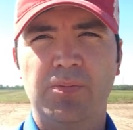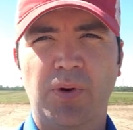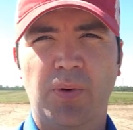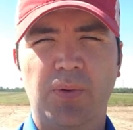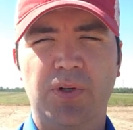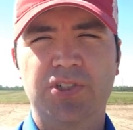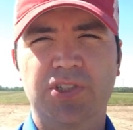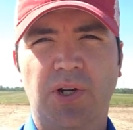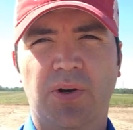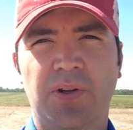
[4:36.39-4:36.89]
but
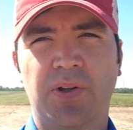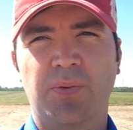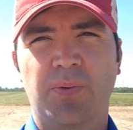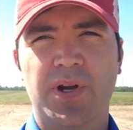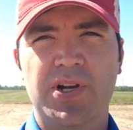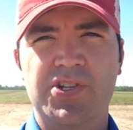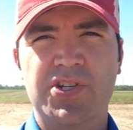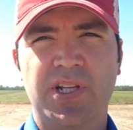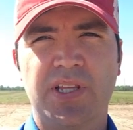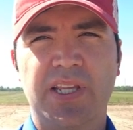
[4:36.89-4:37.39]
we're certainly
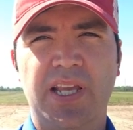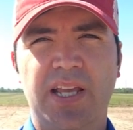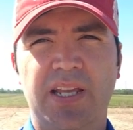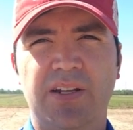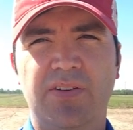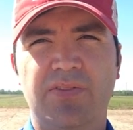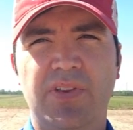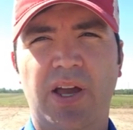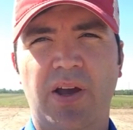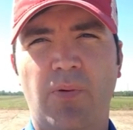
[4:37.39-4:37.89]
reaching the
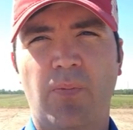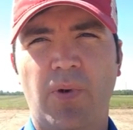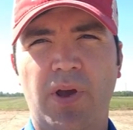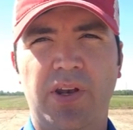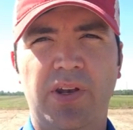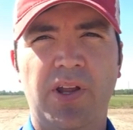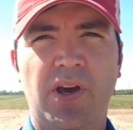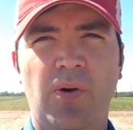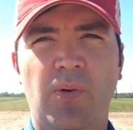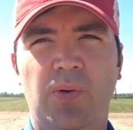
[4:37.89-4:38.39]
end of that
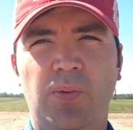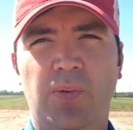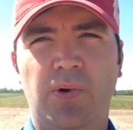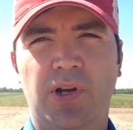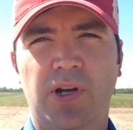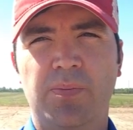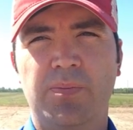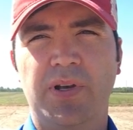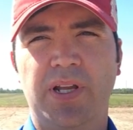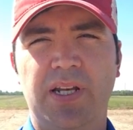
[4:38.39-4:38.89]
window and we're
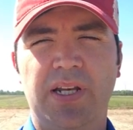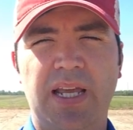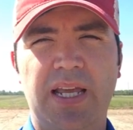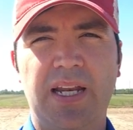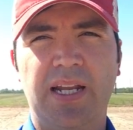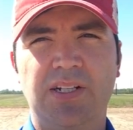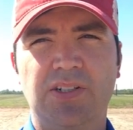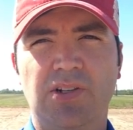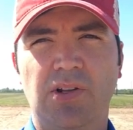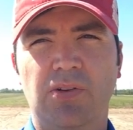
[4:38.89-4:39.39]
going to be
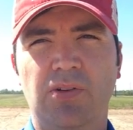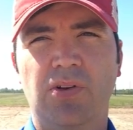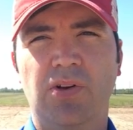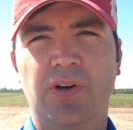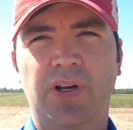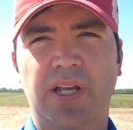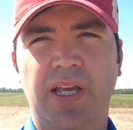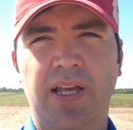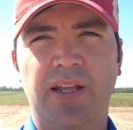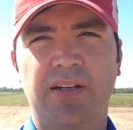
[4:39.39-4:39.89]
needing to
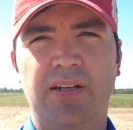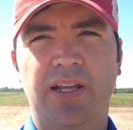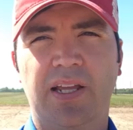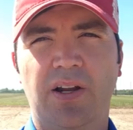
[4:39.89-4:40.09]
look at,